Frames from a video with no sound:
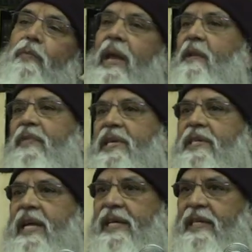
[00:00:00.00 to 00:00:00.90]
to
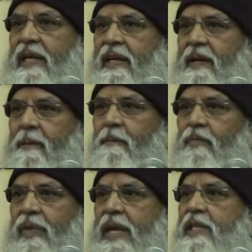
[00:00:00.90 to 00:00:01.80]
manifestation,
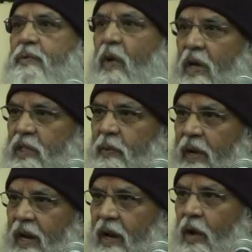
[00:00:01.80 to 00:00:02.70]
is
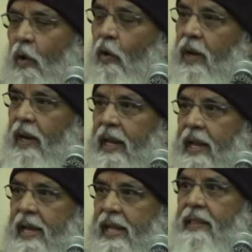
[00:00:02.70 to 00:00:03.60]
possible
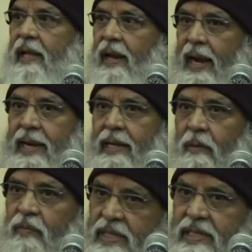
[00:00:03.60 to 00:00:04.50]
only in the light
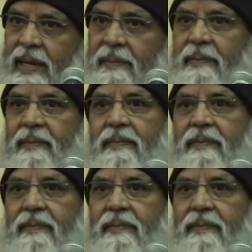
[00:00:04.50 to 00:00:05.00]
of wisdom.